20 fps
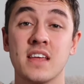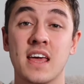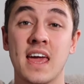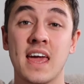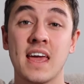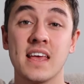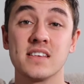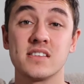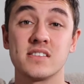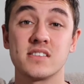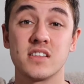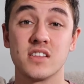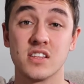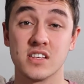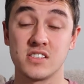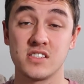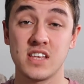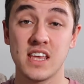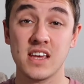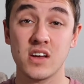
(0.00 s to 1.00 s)
it's the
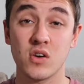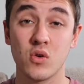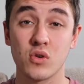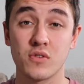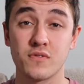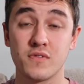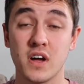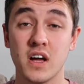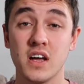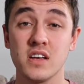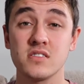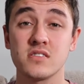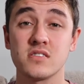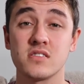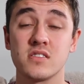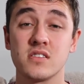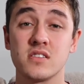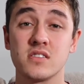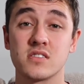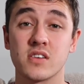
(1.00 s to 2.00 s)
C chord
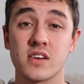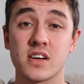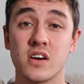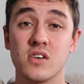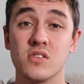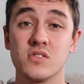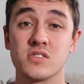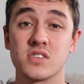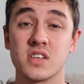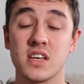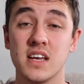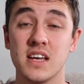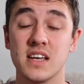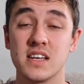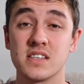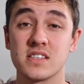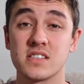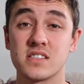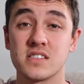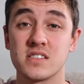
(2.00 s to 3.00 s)
first, so it goes
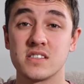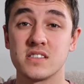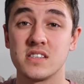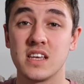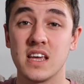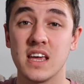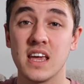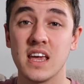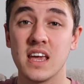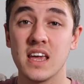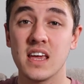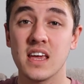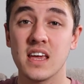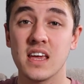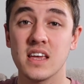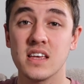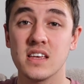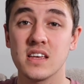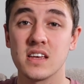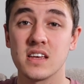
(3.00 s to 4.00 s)

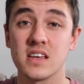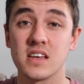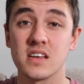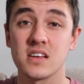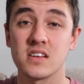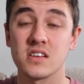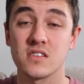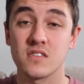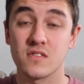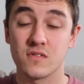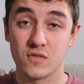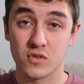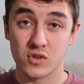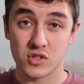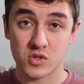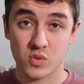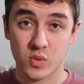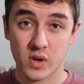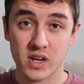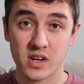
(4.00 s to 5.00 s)
C for
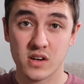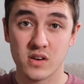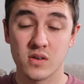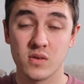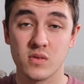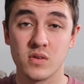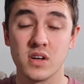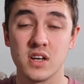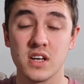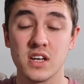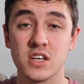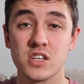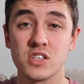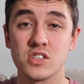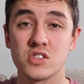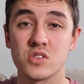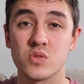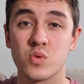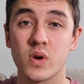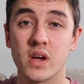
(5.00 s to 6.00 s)
twinkle,
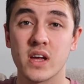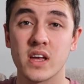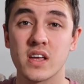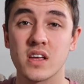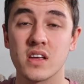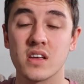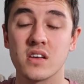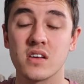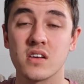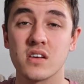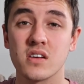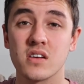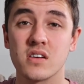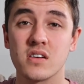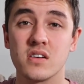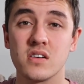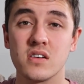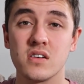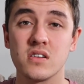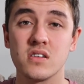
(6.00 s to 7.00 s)

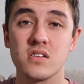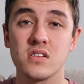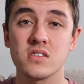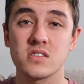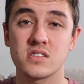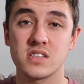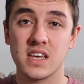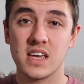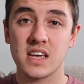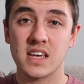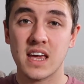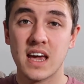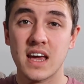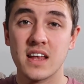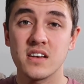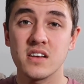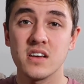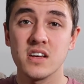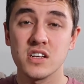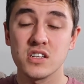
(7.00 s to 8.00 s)
twinkle, C
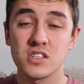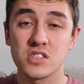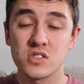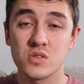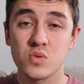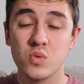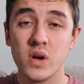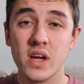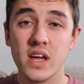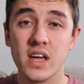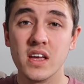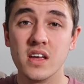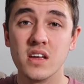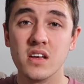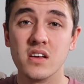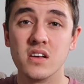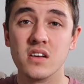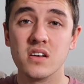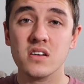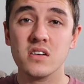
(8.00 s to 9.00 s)
again,
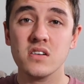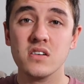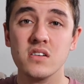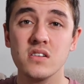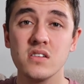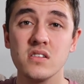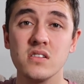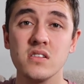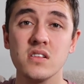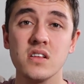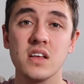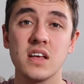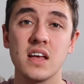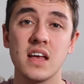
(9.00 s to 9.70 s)
twinkle,